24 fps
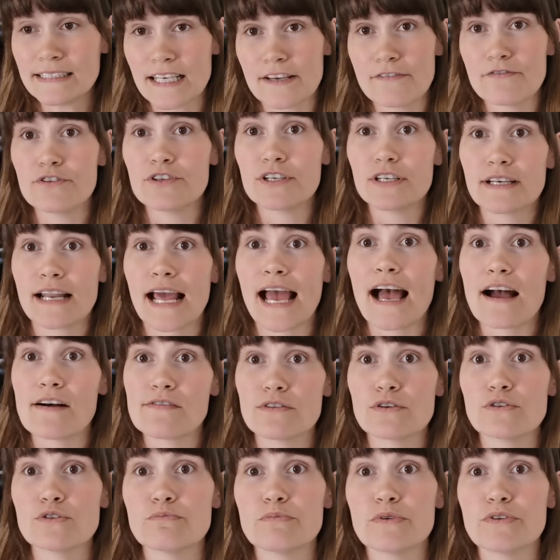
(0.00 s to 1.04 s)
If you didn't have
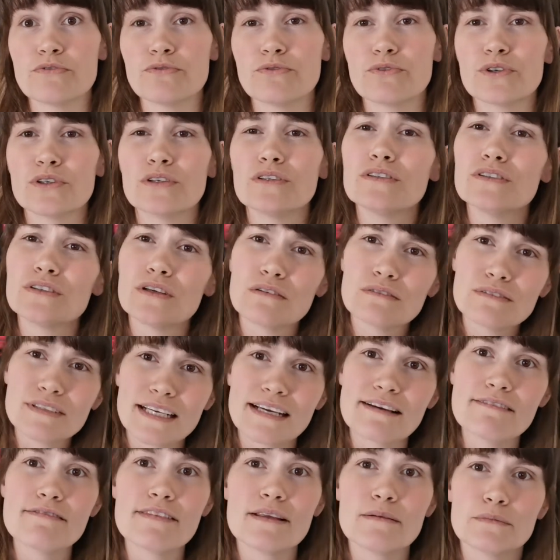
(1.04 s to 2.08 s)
those before, don't
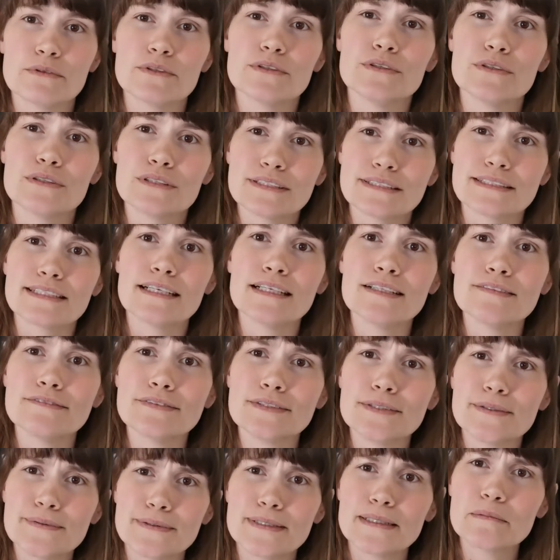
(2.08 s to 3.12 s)
give them to yourself
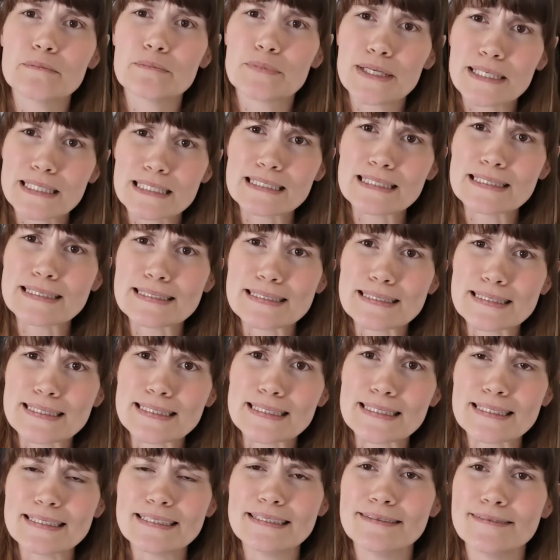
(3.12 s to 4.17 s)
during
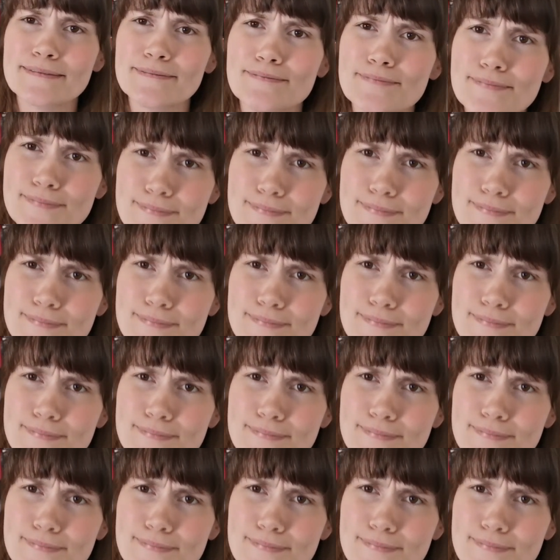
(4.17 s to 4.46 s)
pregnancy.